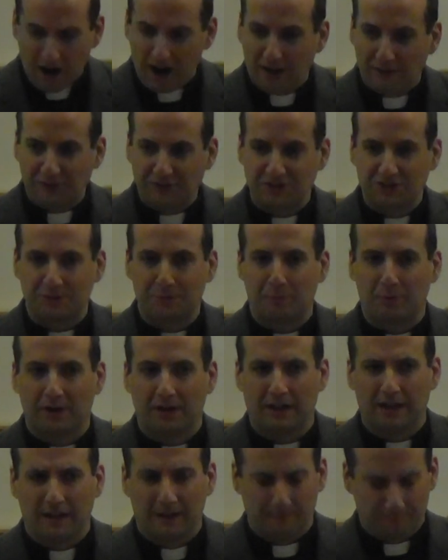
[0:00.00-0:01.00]

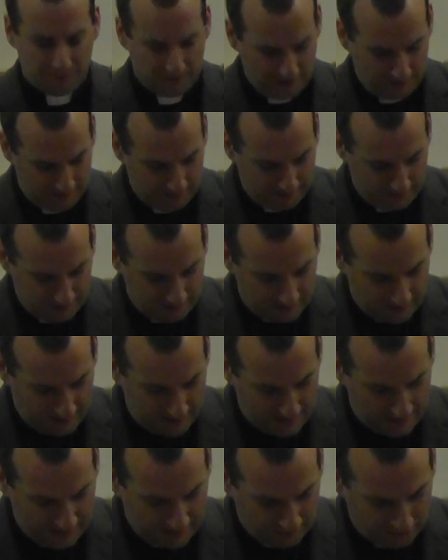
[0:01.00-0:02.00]
offspring
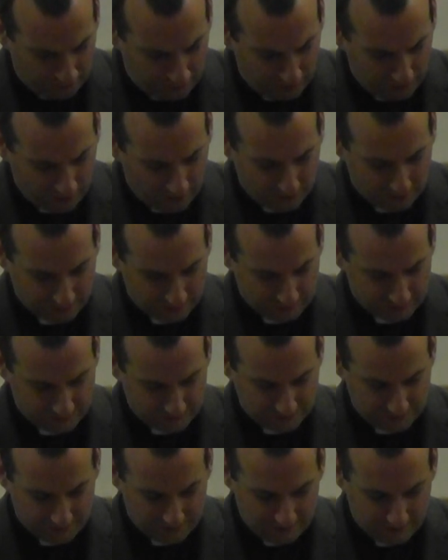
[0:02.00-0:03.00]
and
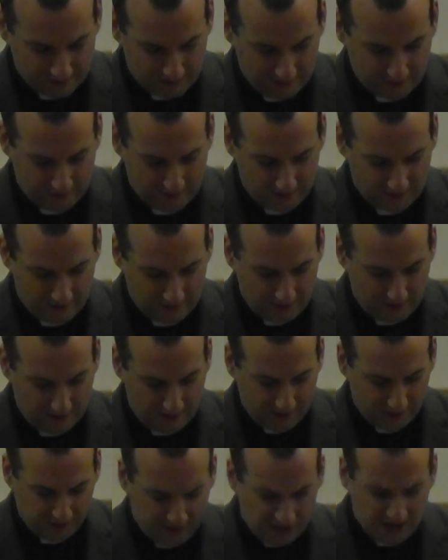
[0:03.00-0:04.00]
hers.
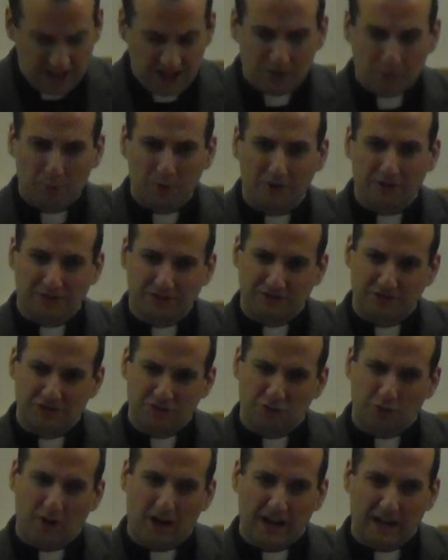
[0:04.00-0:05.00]
He will
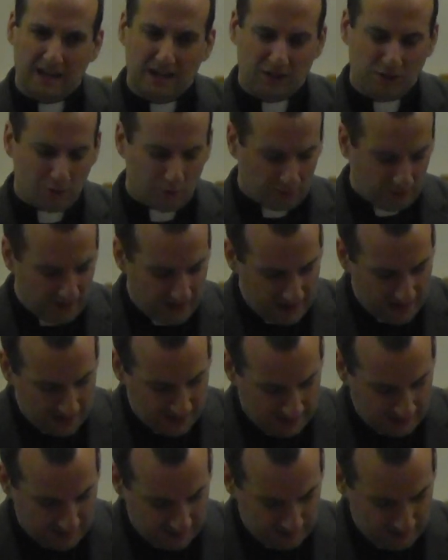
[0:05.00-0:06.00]
strike your
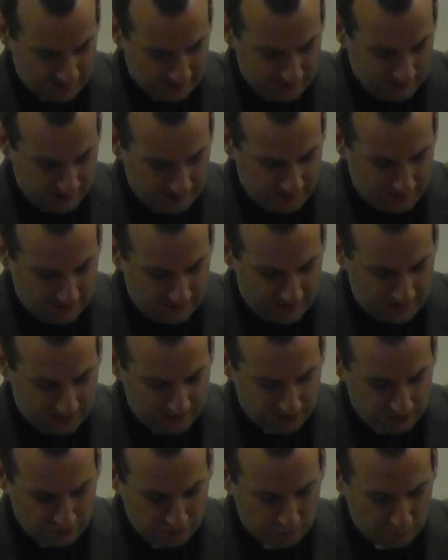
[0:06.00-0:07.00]
head,
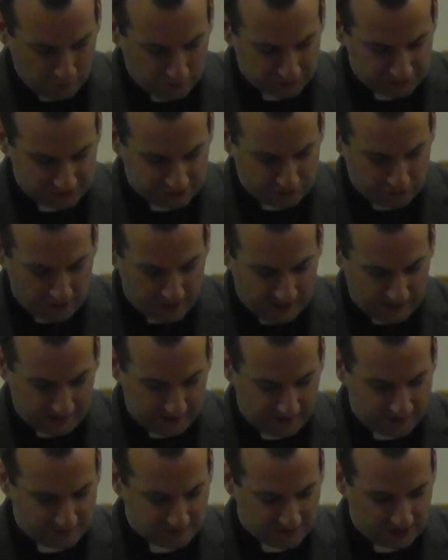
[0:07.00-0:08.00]
and you will strike
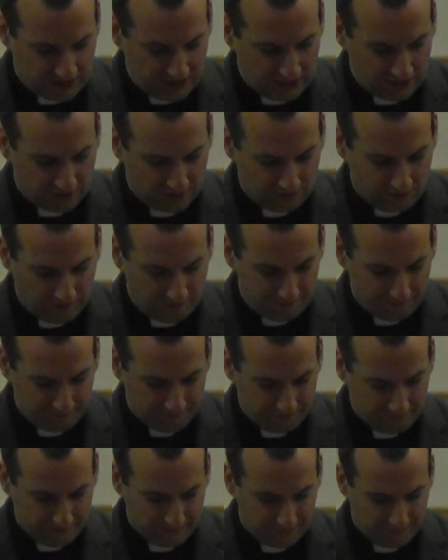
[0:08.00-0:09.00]
his heel.
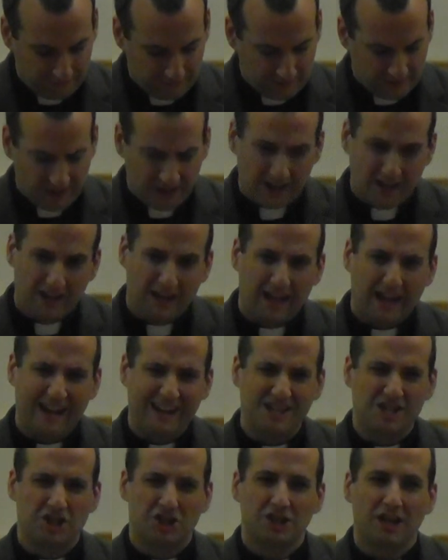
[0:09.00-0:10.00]

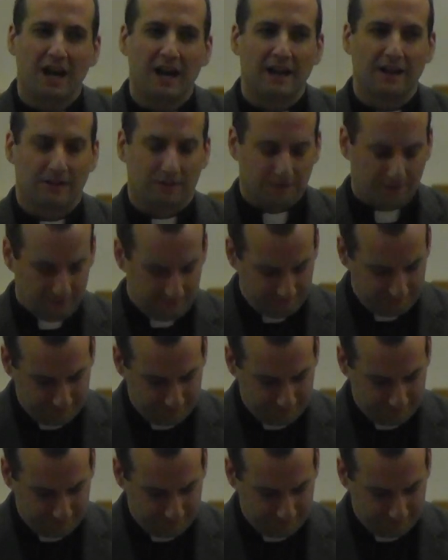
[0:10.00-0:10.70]
A child,